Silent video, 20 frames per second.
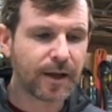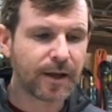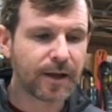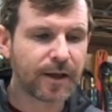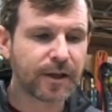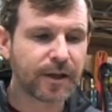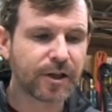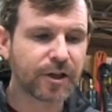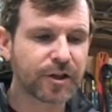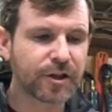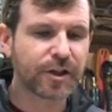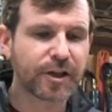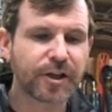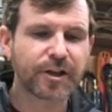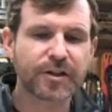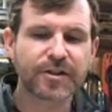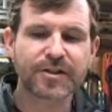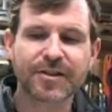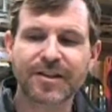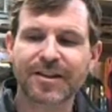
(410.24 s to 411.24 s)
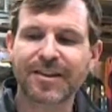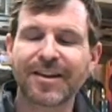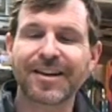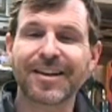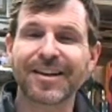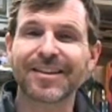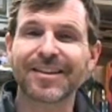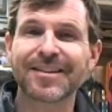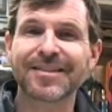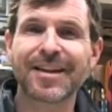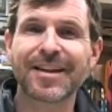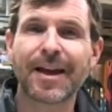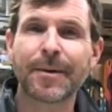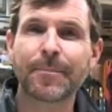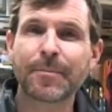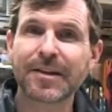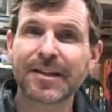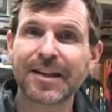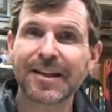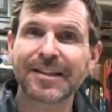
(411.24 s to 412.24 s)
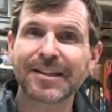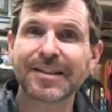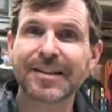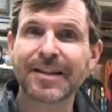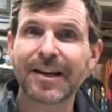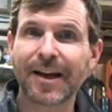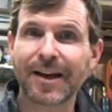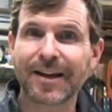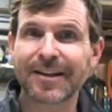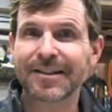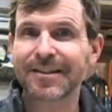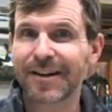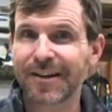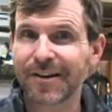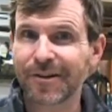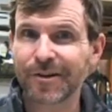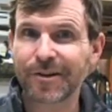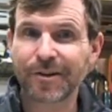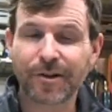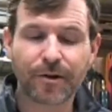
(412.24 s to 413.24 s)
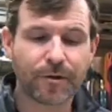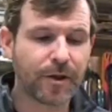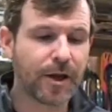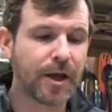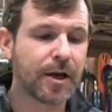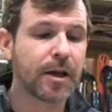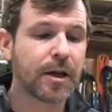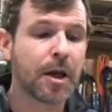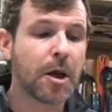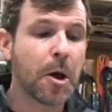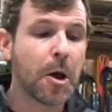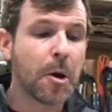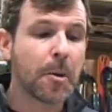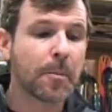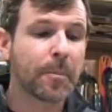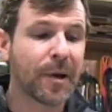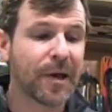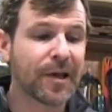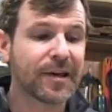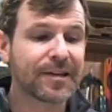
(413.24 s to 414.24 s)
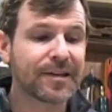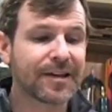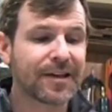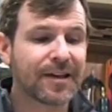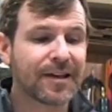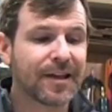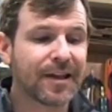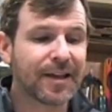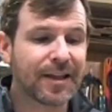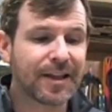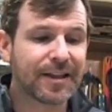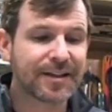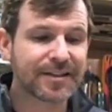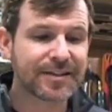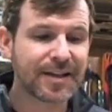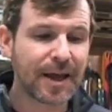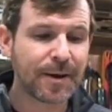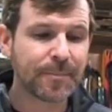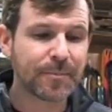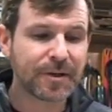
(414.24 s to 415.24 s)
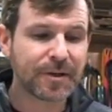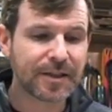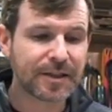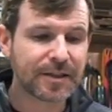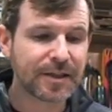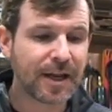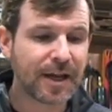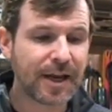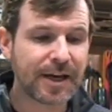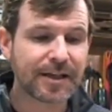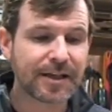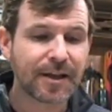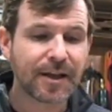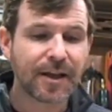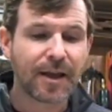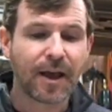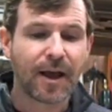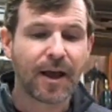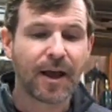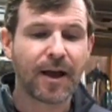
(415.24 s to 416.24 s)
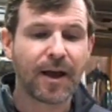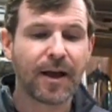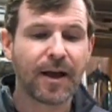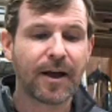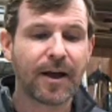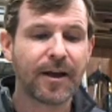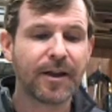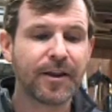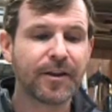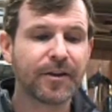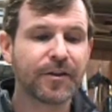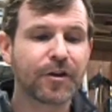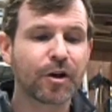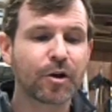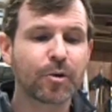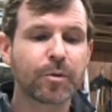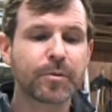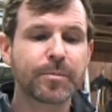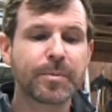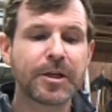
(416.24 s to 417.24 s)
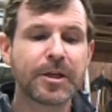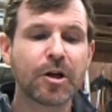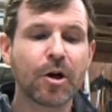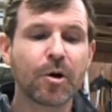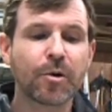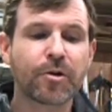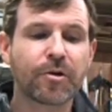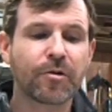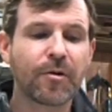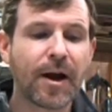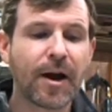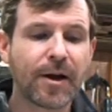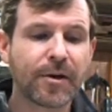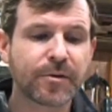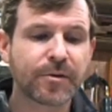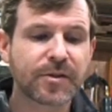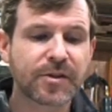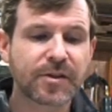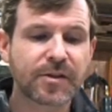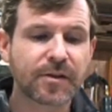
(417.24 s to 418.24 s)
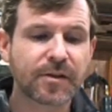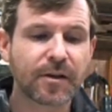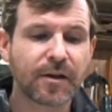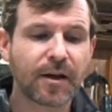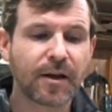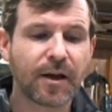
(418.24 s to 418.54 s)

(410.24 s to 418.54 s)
here's the thing. This happened at night. I know you know that, but this happened at night. There would be no crowds